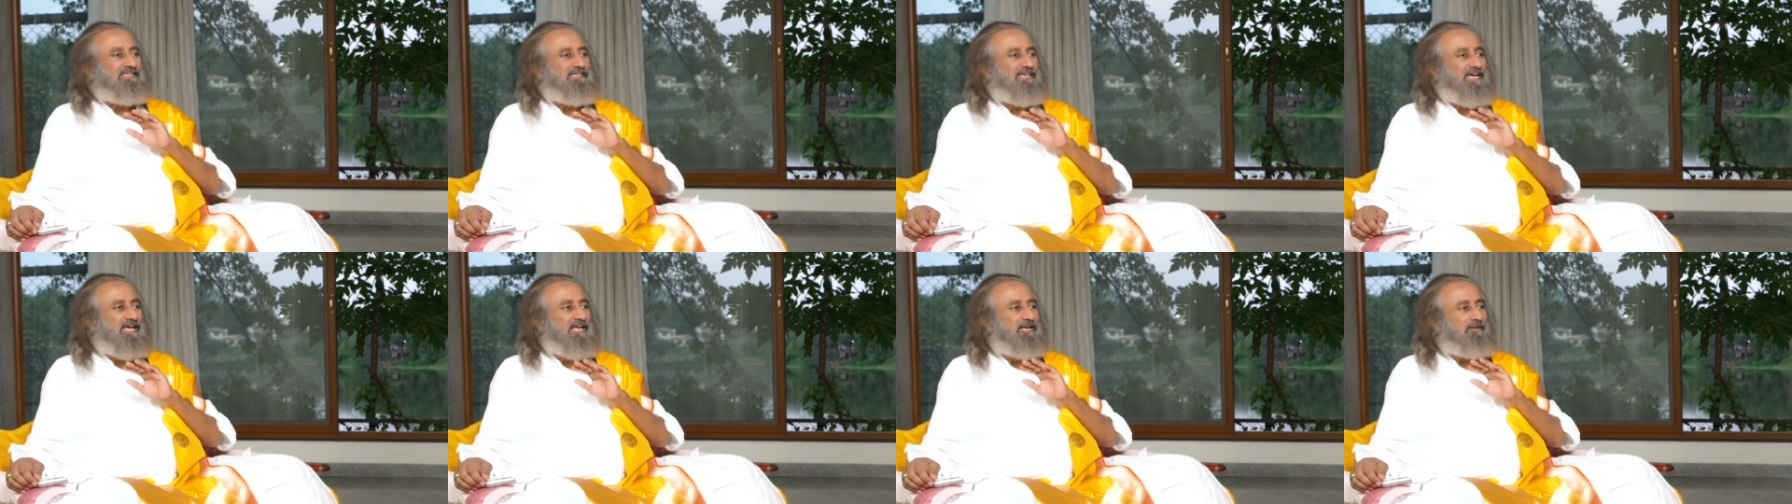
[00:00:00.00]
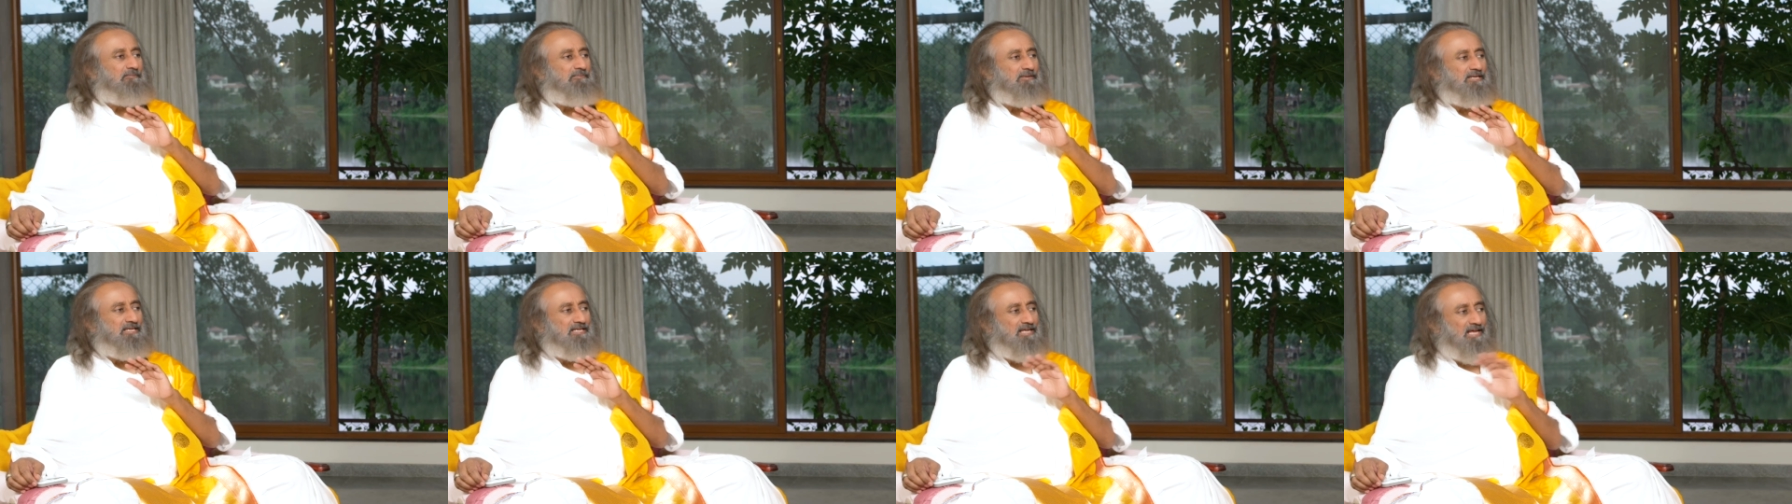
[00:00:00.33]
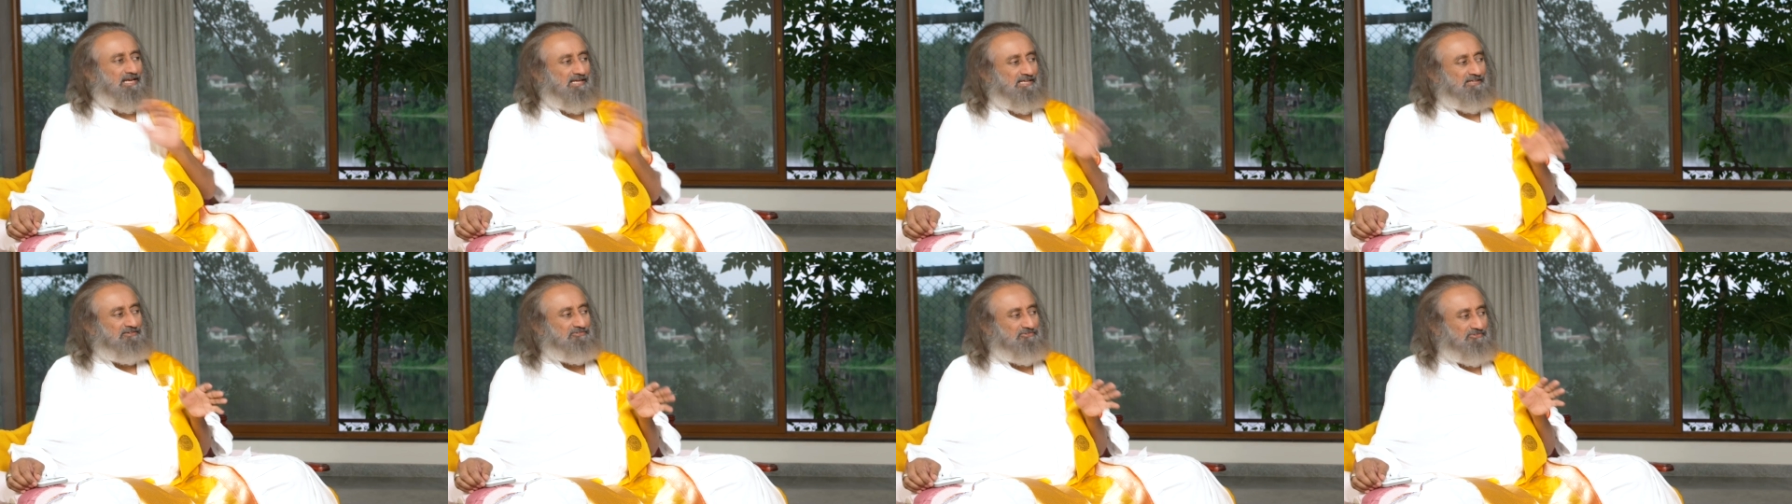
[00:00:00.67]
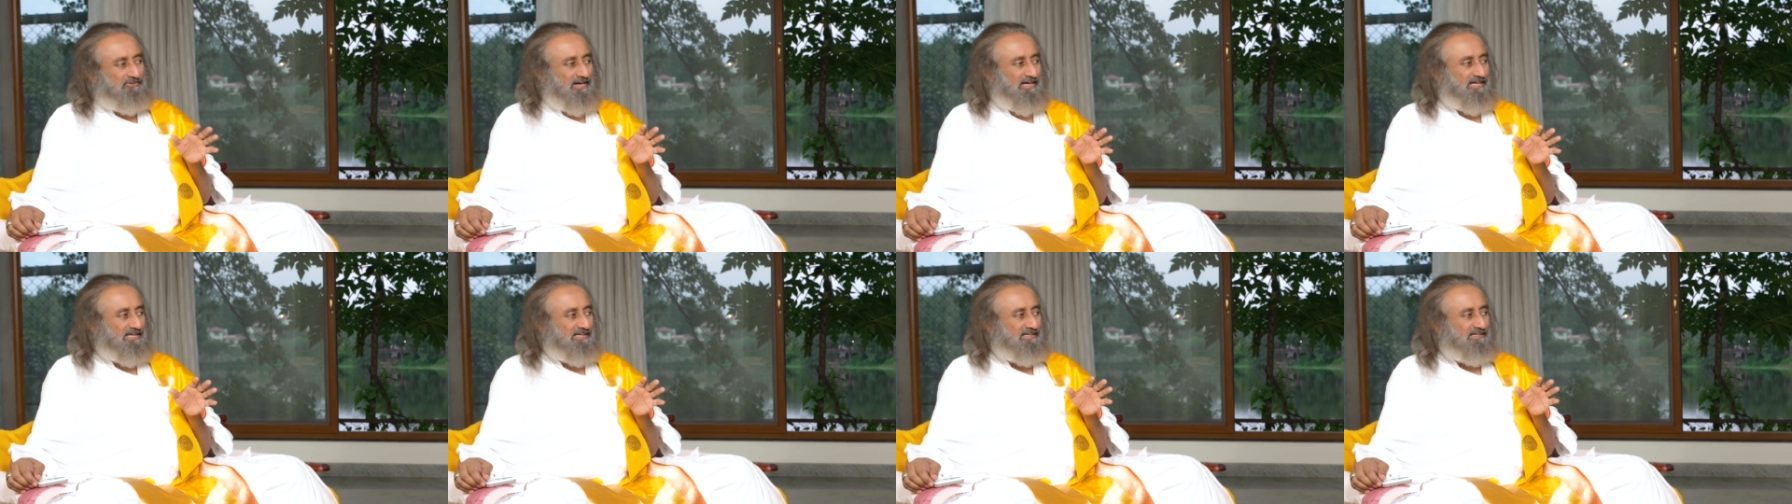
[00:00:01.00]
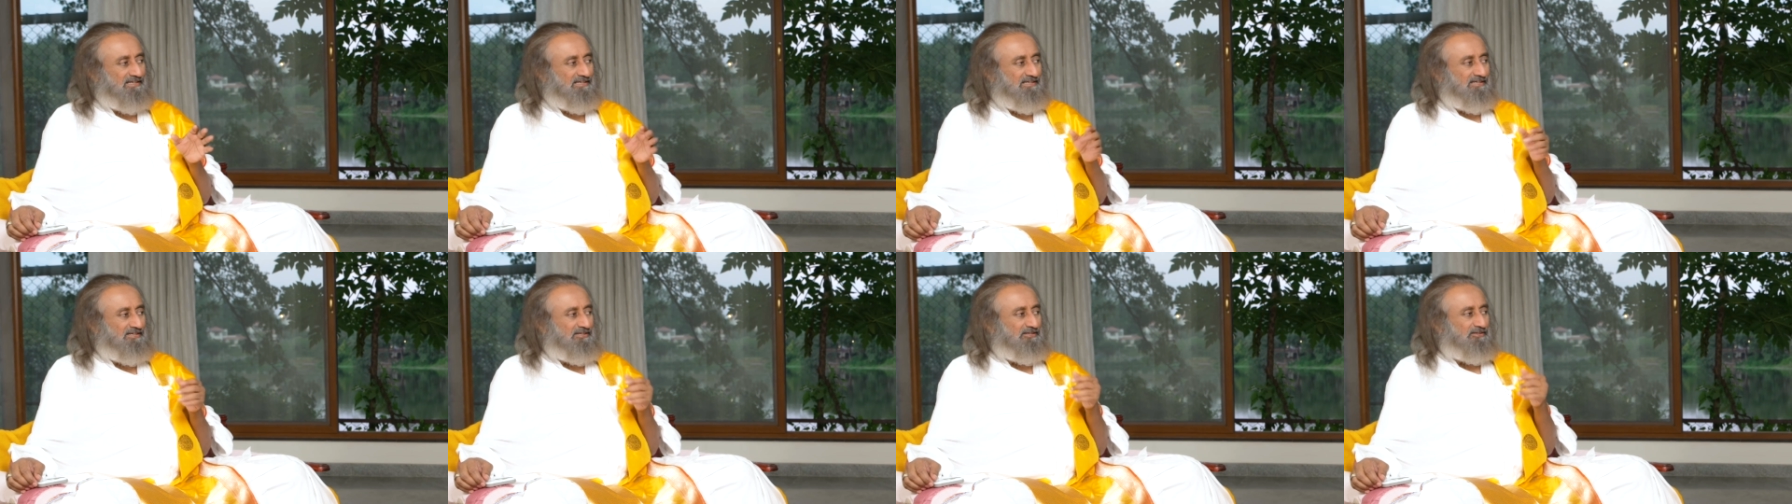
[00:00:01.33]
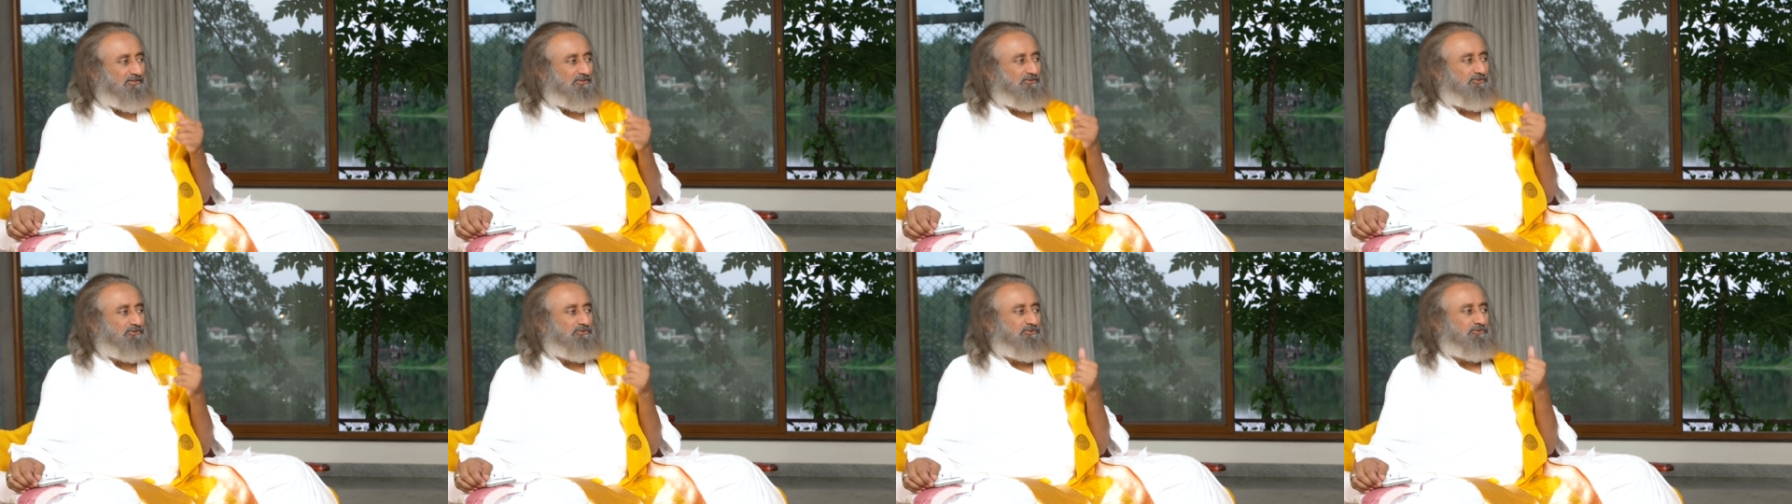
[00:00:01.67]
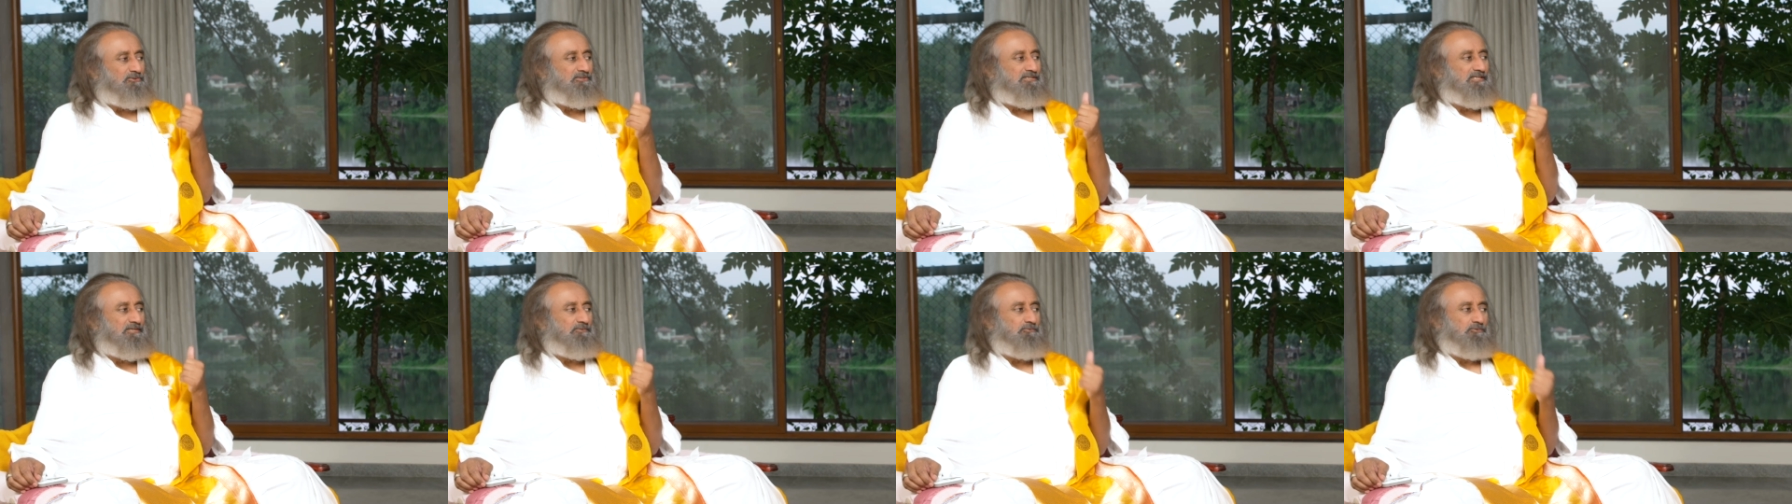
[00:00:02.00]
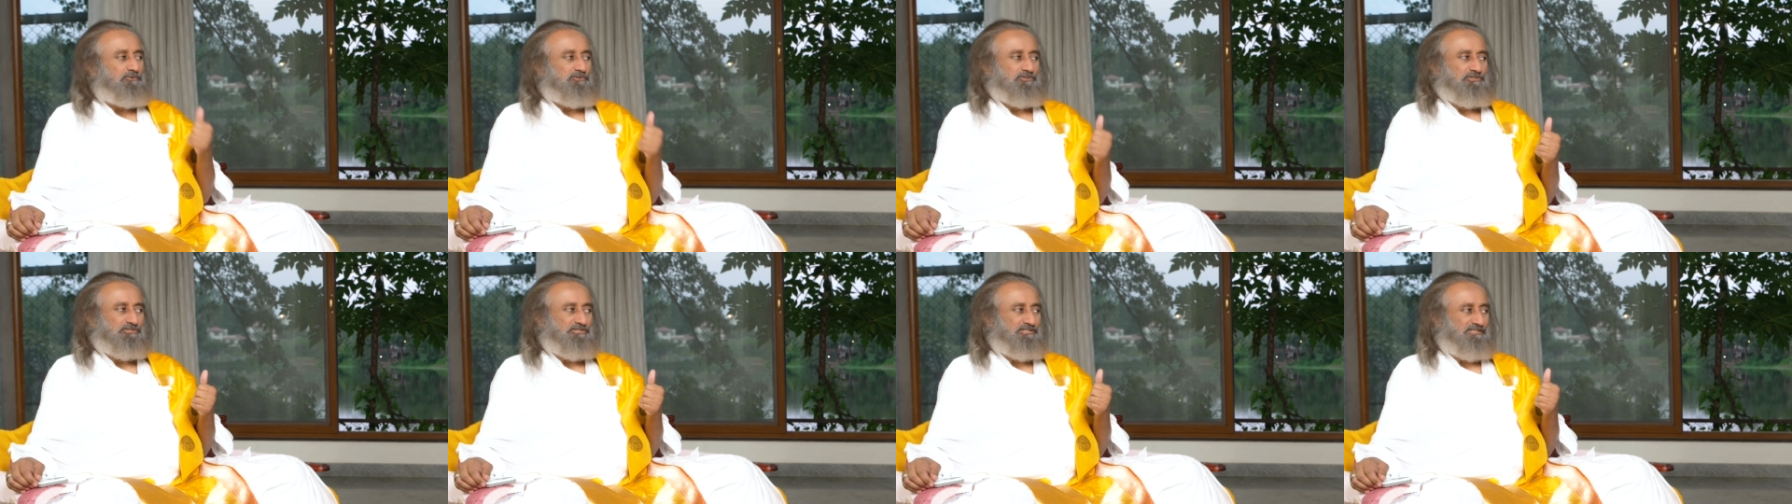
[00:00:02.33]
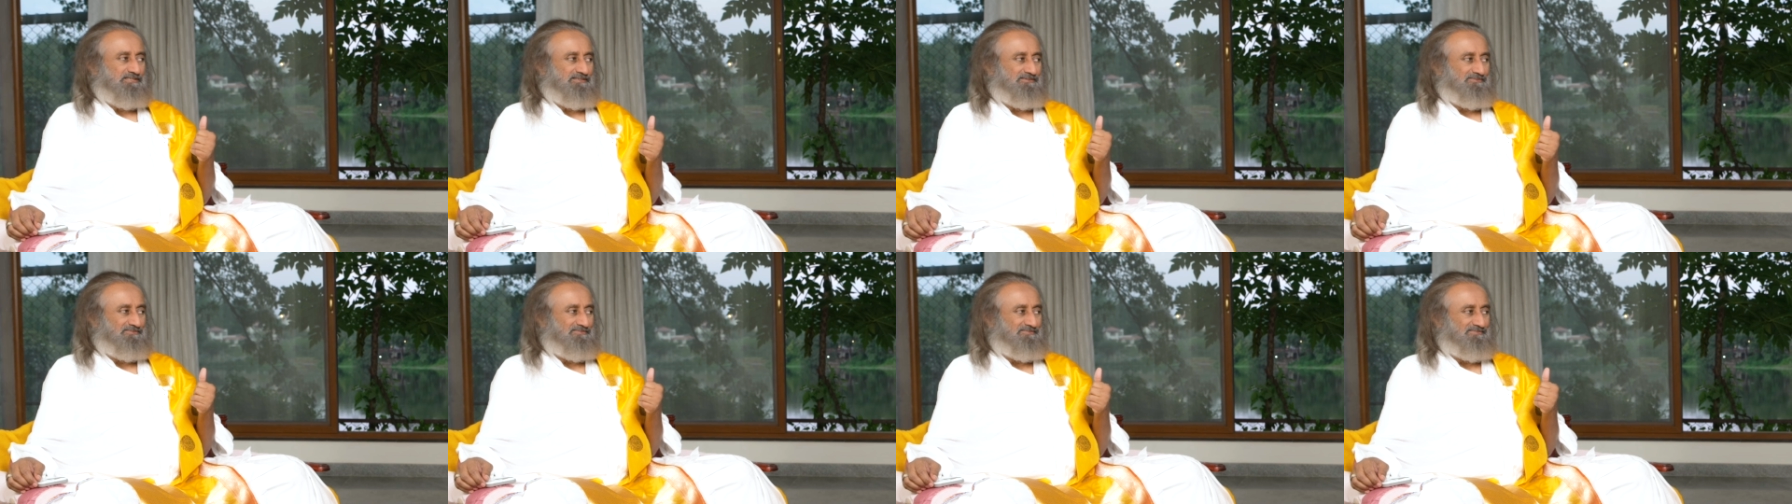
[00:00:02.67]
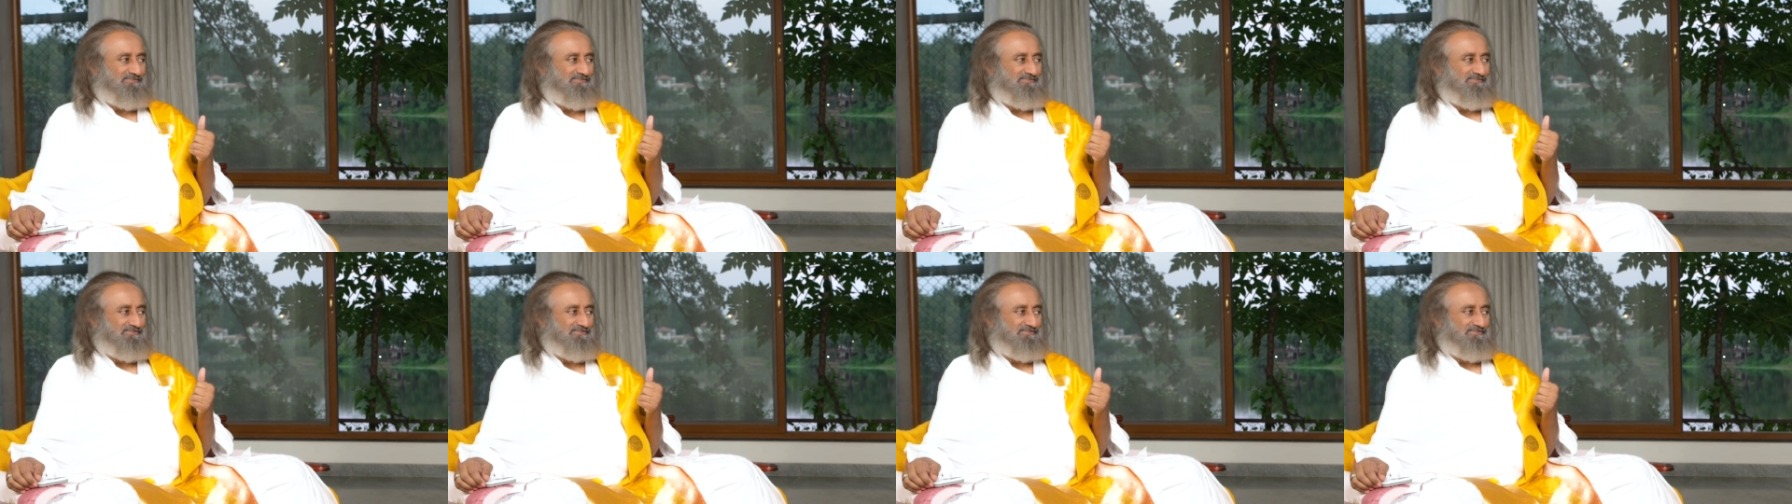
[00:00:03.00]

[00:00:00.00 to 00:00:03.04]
can be nullified through devotion,